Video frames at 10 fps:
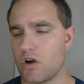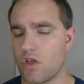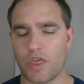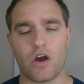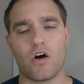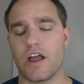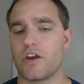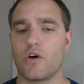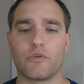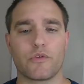they all had
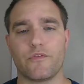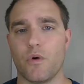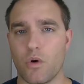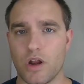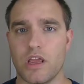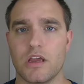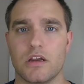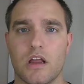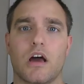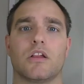over
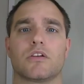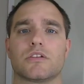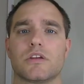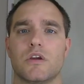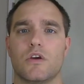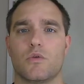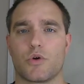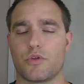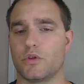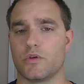$40
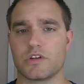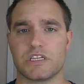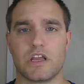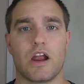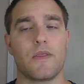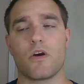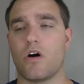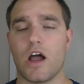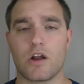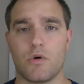worth of lures in there, and they're
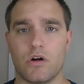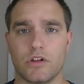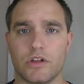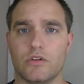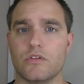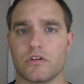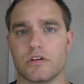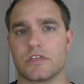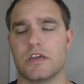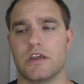all high quality
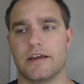lures.